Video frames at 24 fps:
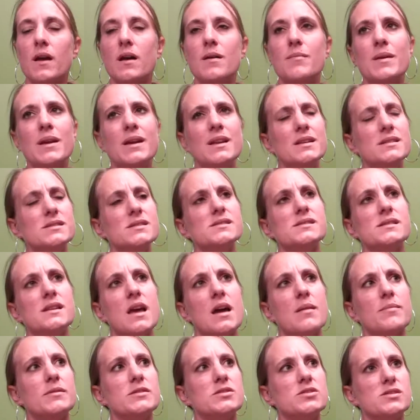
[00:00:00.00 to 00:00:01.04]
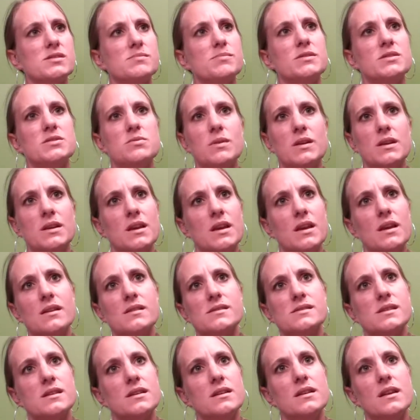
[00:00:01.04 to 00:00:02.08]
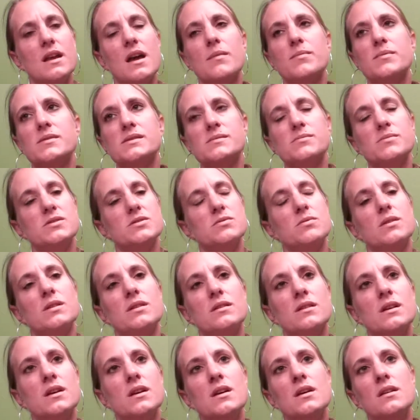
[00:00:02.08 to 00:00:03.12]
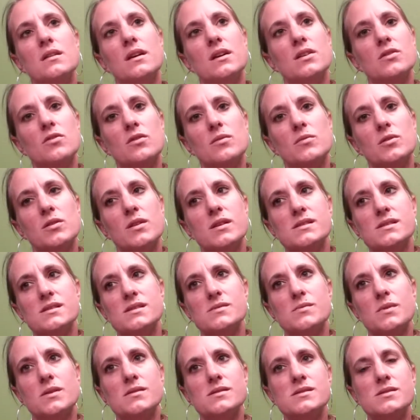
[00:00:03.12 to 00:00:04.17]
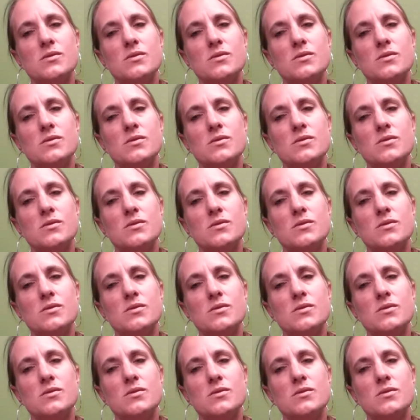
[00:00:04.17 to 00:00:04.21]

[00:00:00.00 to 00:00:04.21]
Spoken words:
And it doesn't happen just between gangs, like it happens between like normal kids as well.